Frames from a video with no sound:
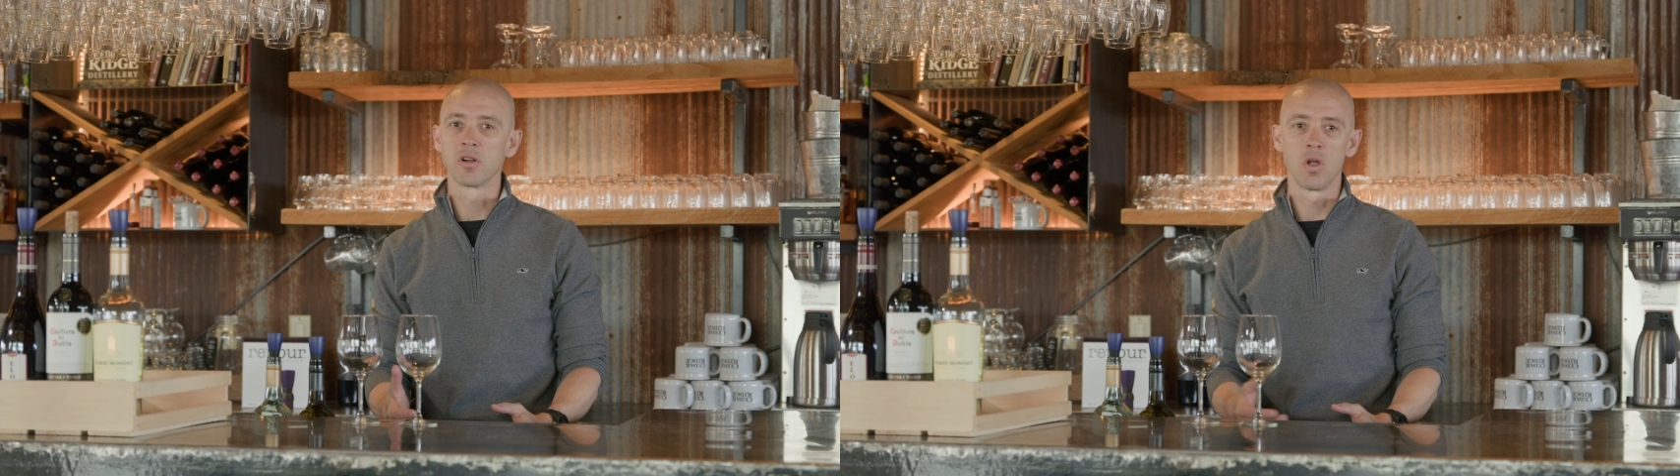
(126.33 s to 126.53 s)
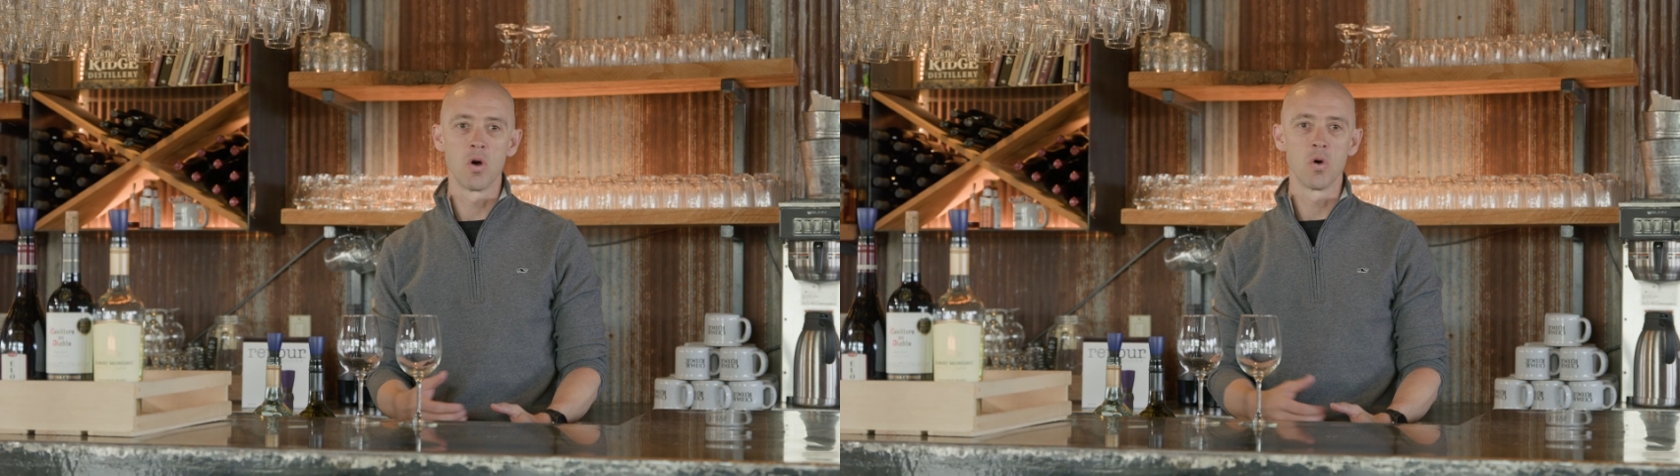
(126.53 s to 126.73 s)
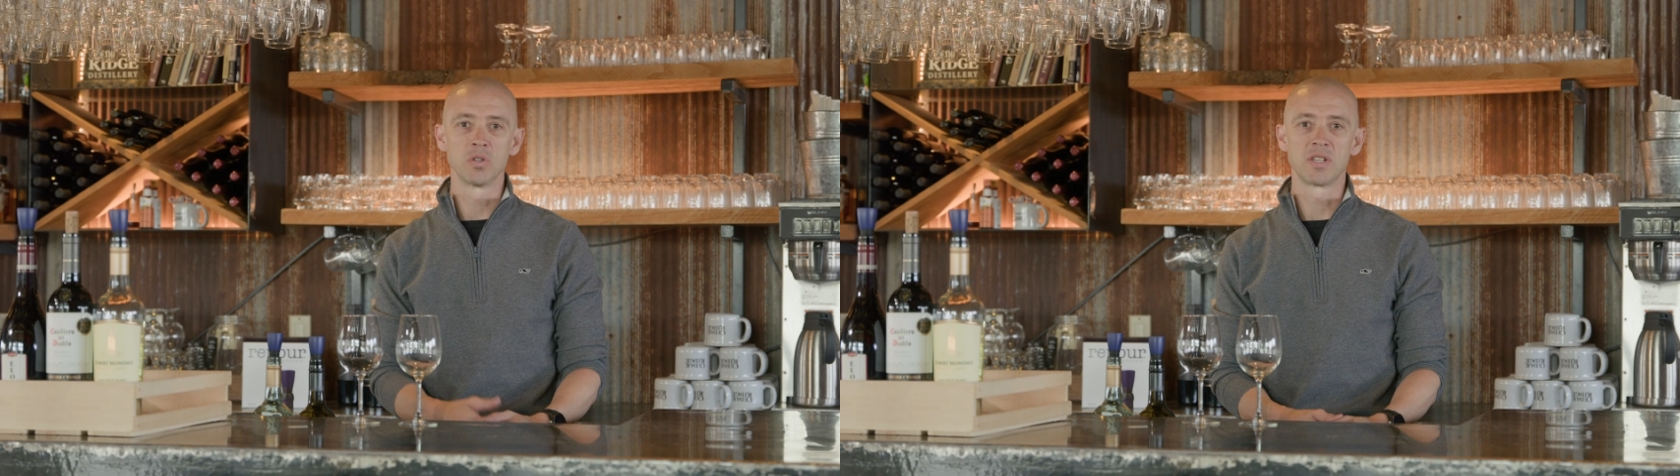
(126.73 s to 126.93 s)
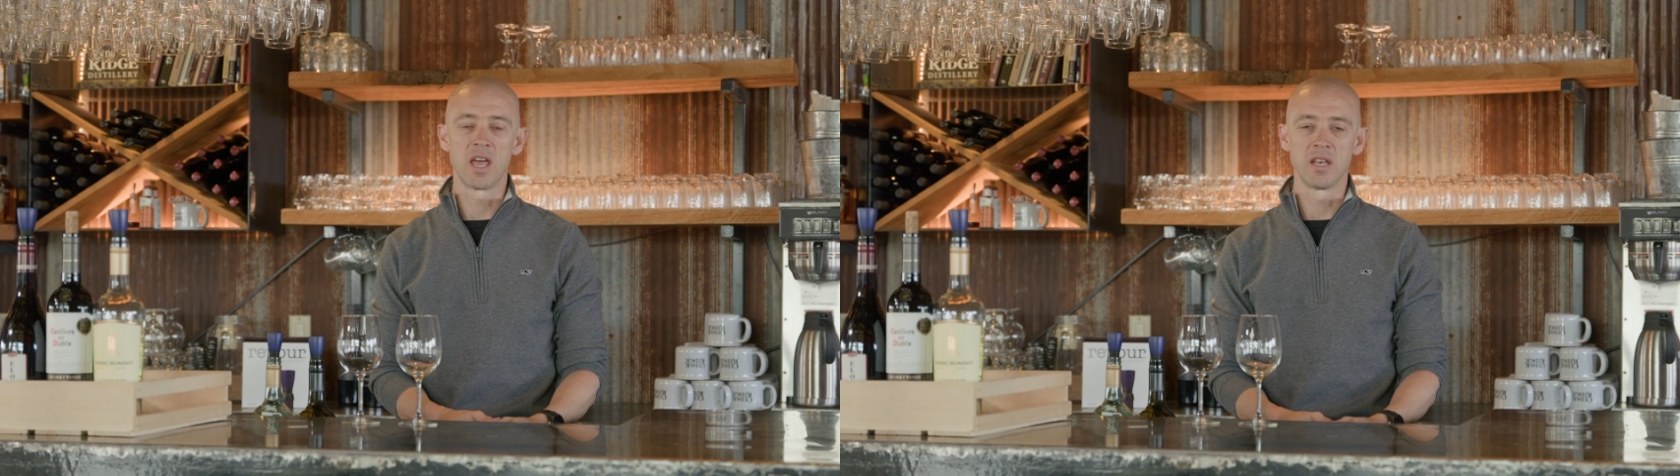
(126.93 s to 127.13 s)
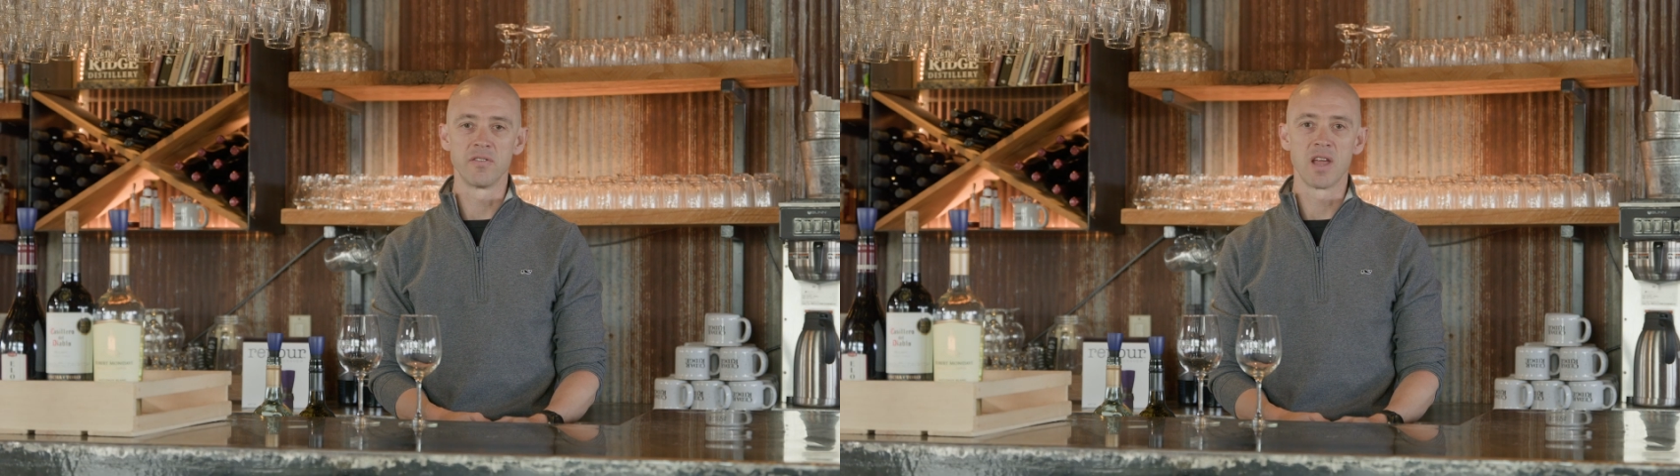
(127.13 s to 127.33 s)
close,
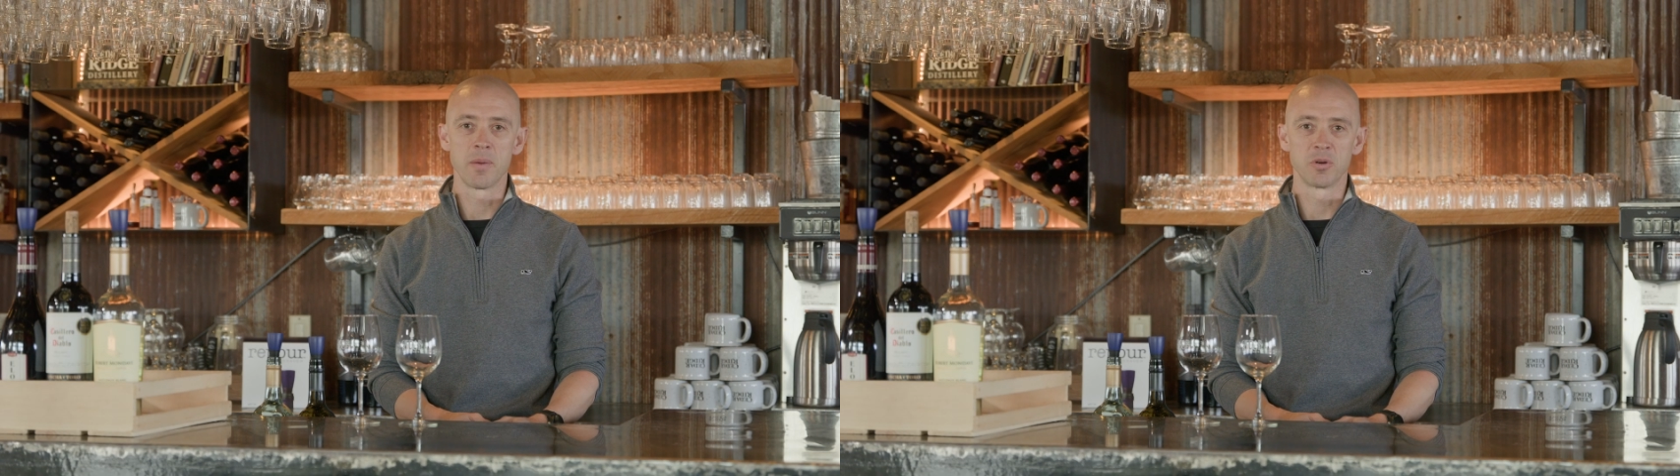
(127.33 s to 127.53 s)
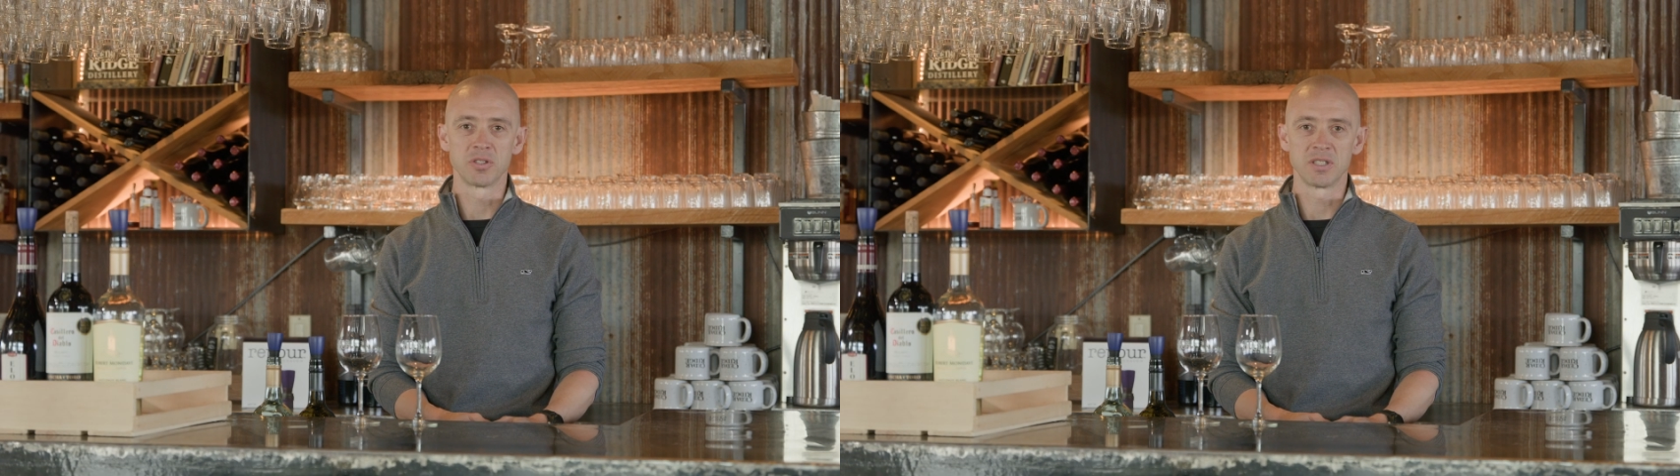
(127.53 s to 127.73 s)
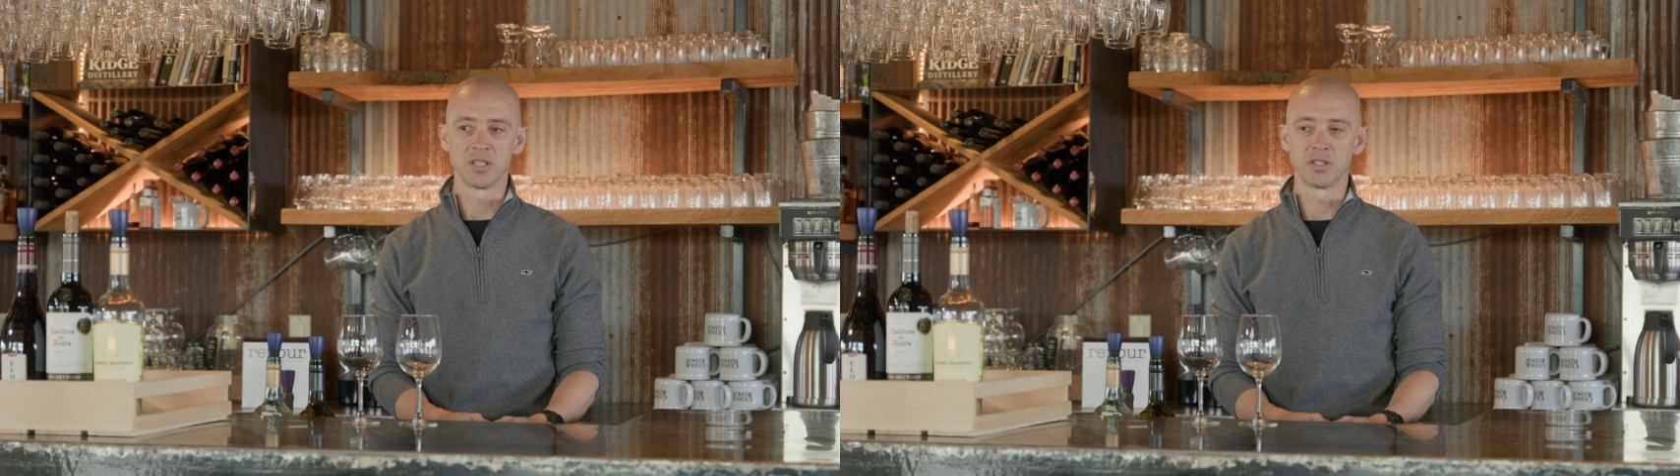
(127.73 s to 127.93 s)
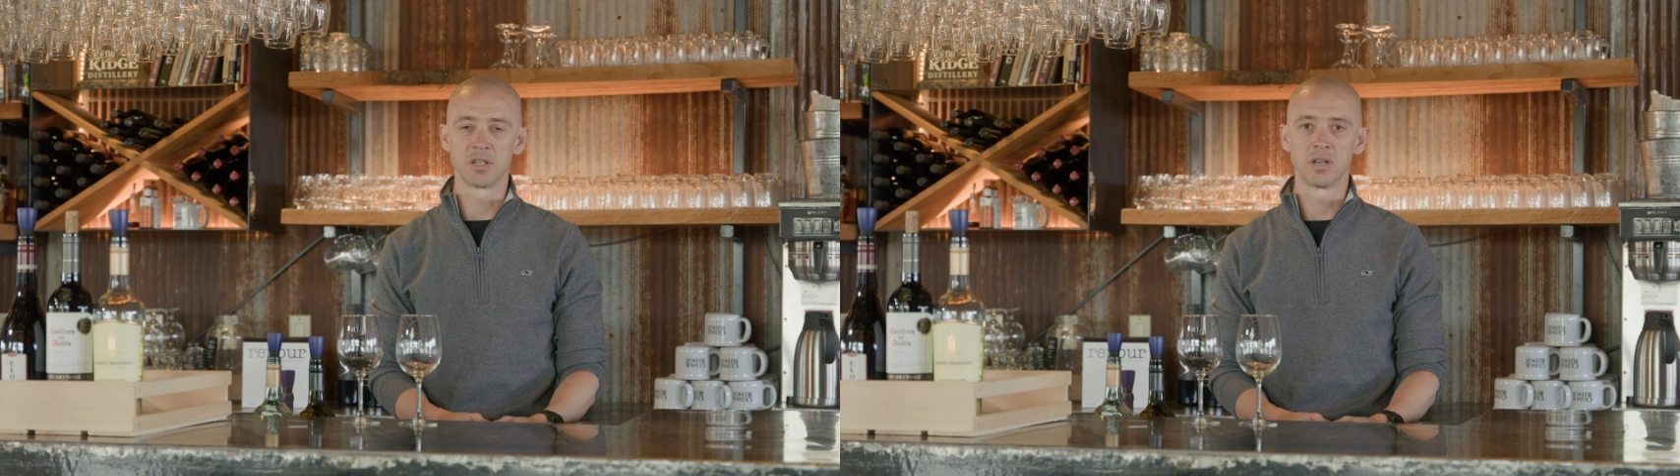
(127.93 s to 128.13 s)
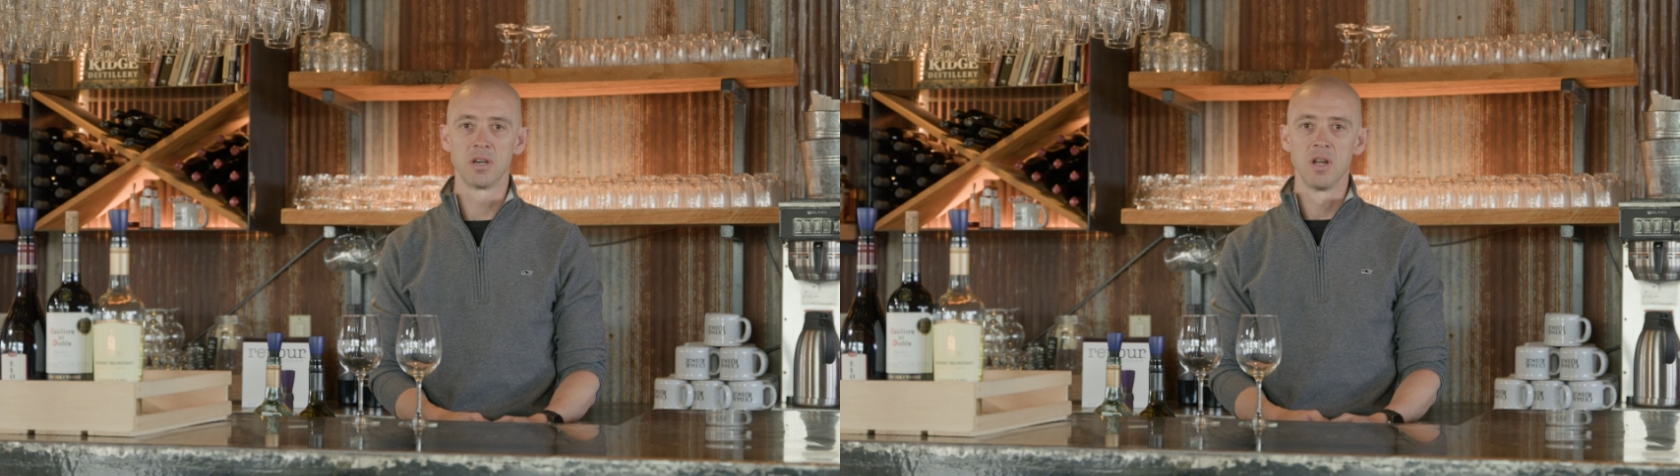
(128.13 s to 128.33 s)
end of night
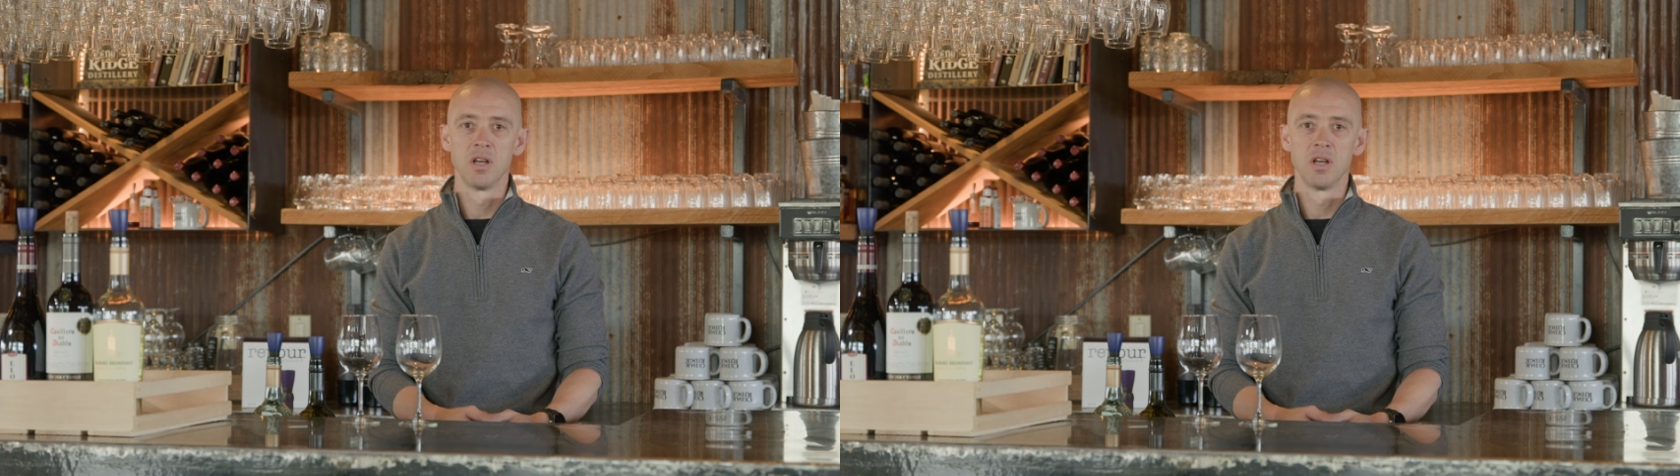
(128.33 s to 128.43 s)
procedure.